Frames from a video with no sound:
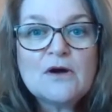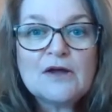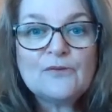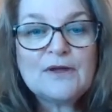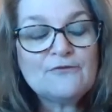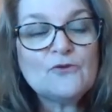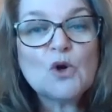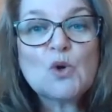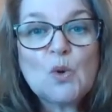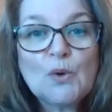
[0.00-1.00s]
if we have
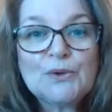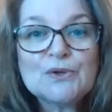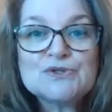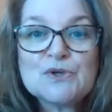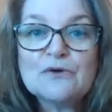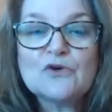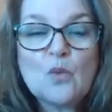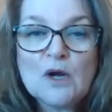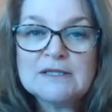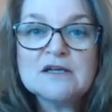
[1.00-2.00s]
4 quarters over
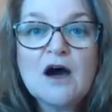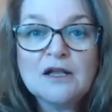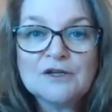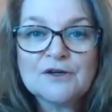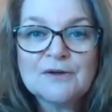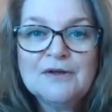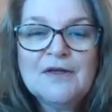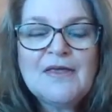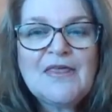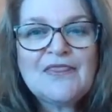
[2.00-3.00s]
$1,
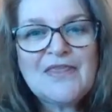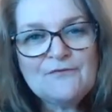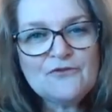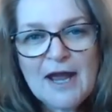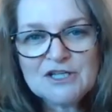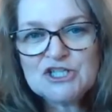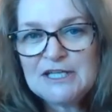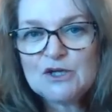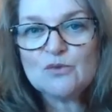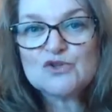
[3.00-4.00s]
that fraction
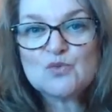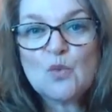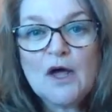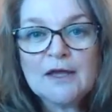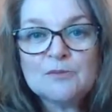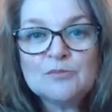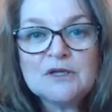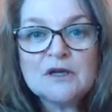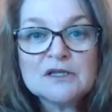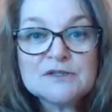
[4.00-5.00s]
equals 1
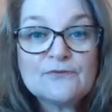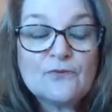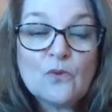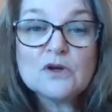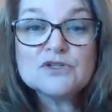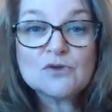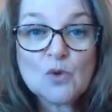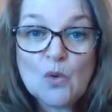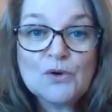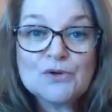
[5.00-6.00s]
because 4
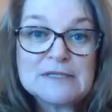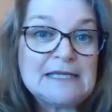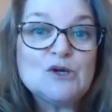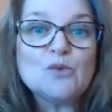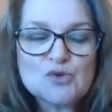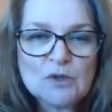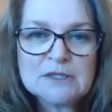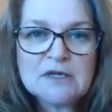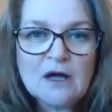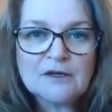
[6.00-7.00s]
quarters equals
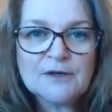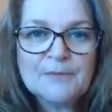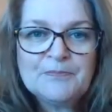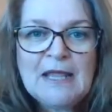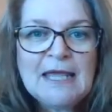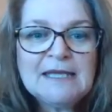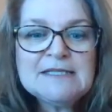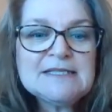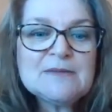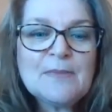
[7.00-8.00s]
$1. And it
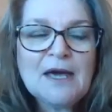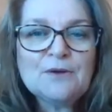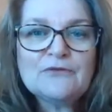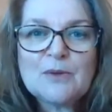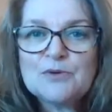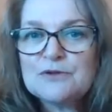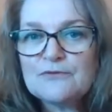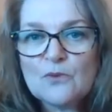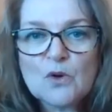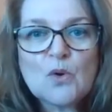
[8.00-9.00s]
doesn't matter if I put the
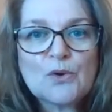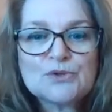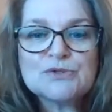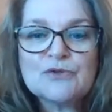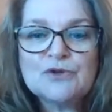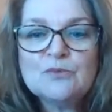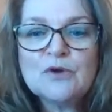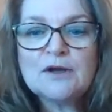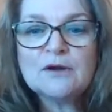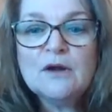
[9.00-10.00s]
4 quarters in the
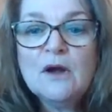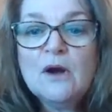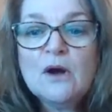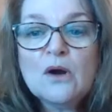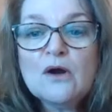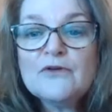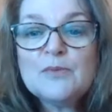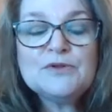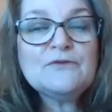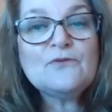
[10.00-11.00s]
numerator or if I
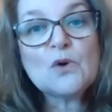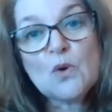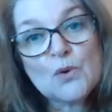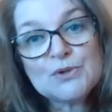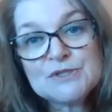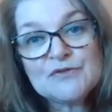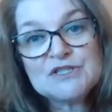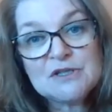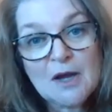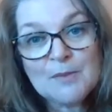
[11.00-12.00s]
put the 4 quarters in the
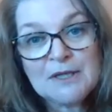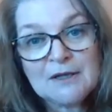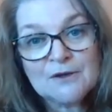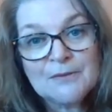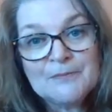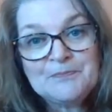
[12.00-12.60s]
denominator,